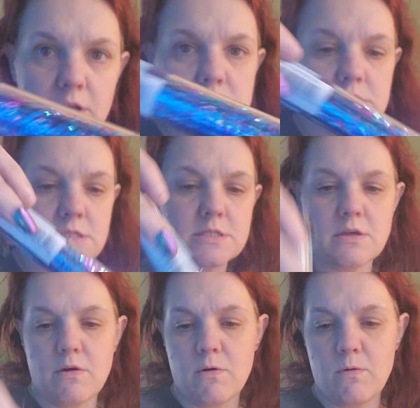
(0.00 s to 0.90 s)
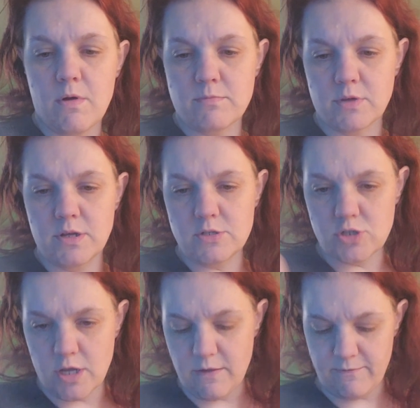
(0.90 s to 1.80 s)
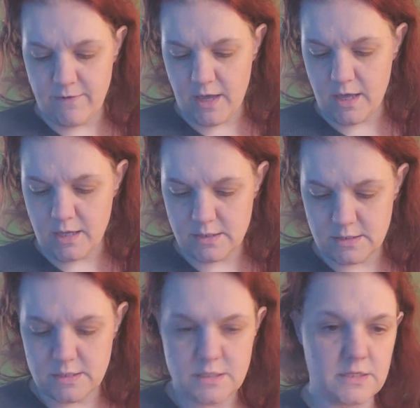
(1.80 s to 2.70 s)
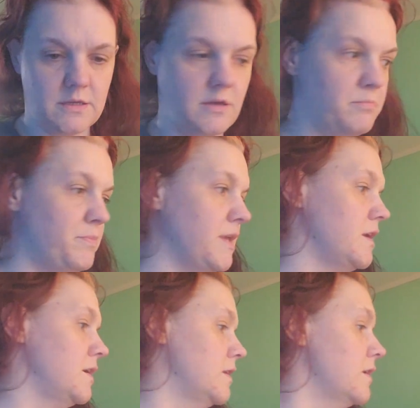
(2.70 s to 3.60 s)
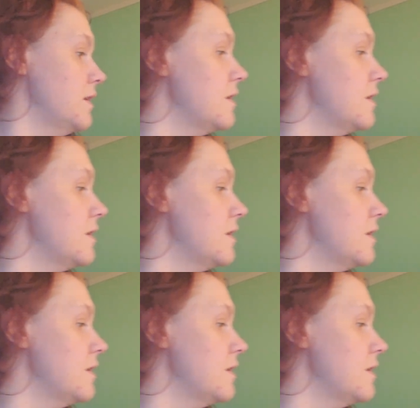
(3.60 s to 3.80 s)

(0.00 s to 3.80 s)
So I'm going to try to find a bead